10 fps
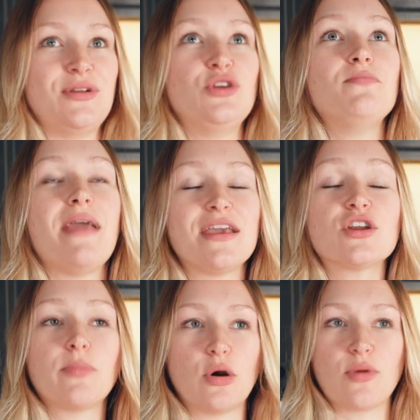make
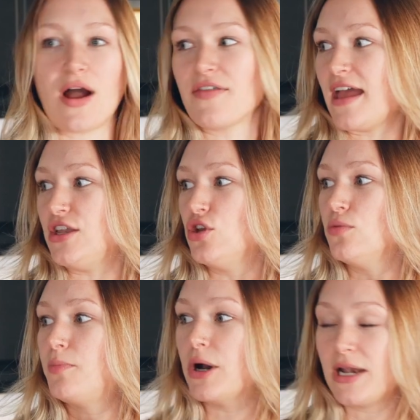your bone broth and you
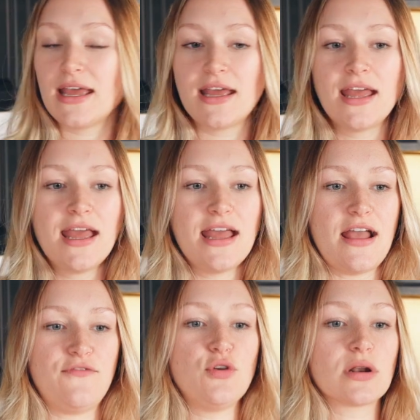put it,
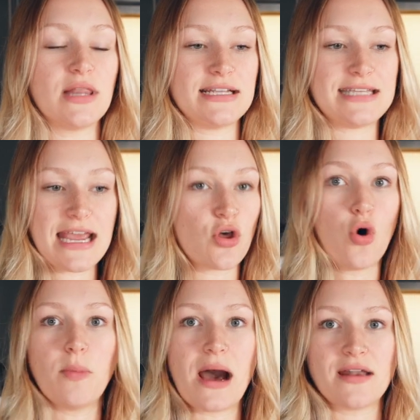if you were to like take the
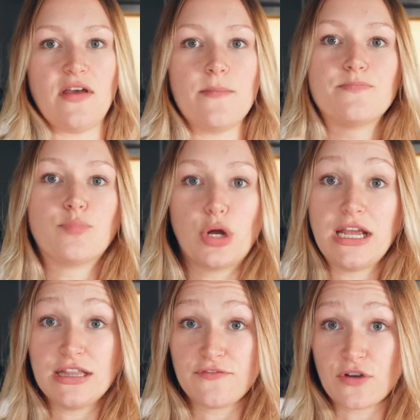whole pot of it, put it
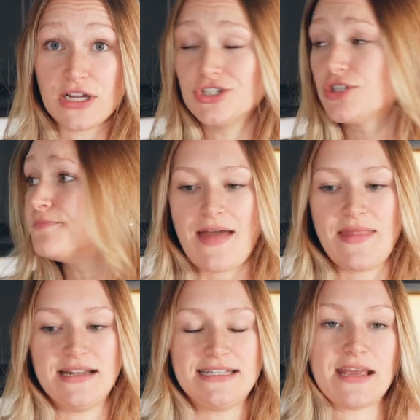in the fridge, and
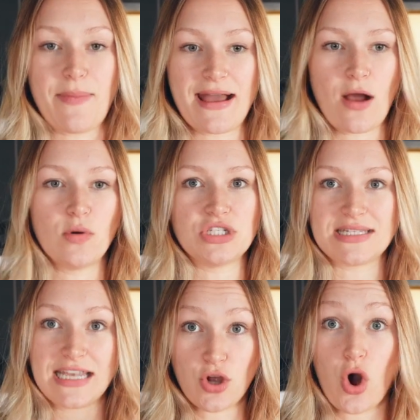then take it back out once it's
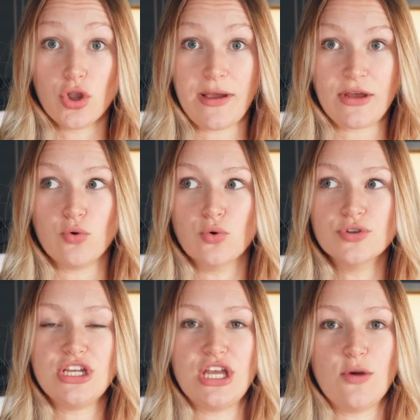like all the way cooled,
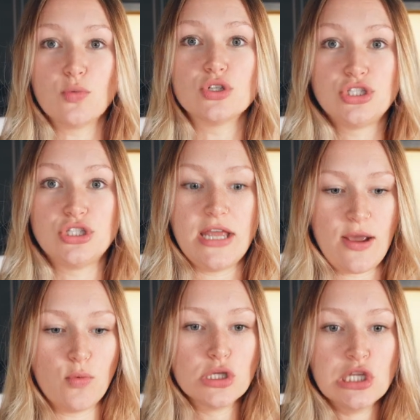it will
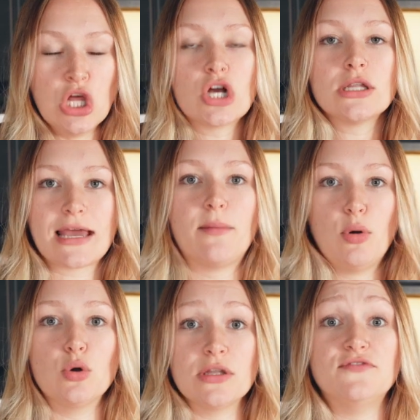look like a
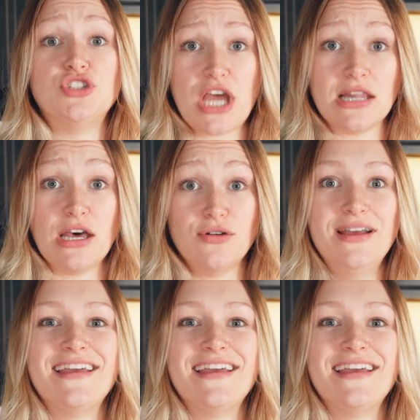bowl of Jell-O